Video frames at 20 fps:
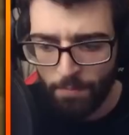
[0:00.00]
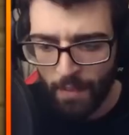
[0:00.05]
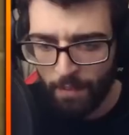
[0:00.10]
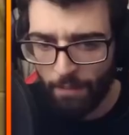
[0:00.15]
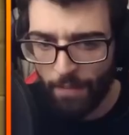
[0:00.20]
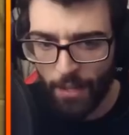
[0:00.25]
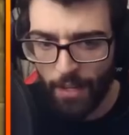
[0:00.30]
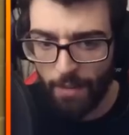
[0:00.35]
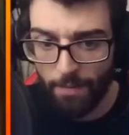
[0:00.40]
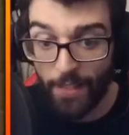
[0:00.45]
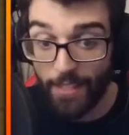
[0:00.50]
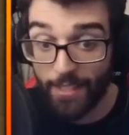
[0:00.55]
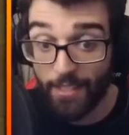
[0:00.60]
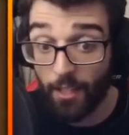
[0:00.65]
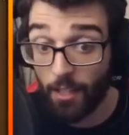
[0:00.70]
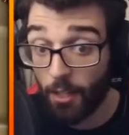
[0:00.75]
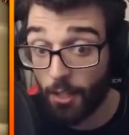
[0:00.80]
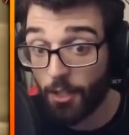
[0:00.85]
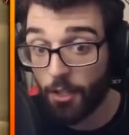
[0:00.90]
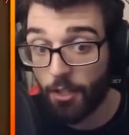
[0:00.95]
there's a
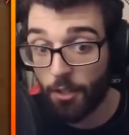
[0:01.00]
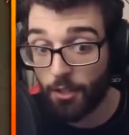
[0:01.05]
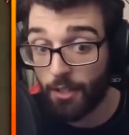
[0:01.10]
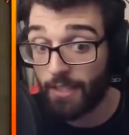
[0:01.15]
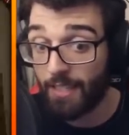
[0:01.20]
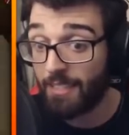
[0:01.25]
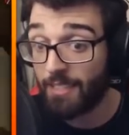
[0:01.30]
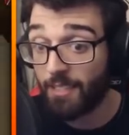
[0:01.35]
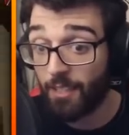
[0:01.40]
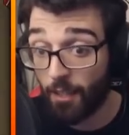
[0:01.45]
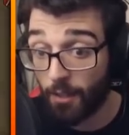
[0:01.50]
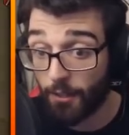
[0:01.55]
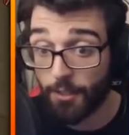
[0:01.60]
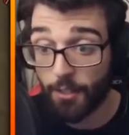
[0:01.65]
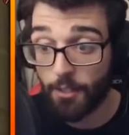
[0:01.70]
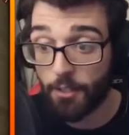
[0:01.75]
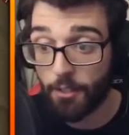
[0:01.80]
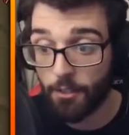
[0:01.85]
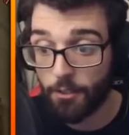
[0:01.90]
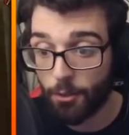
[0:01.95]
lot
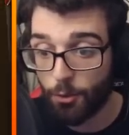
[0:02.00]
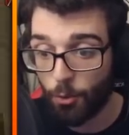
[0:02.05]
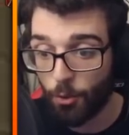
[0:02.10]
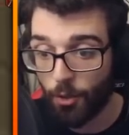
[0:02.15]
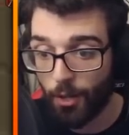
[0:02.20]
to go and talk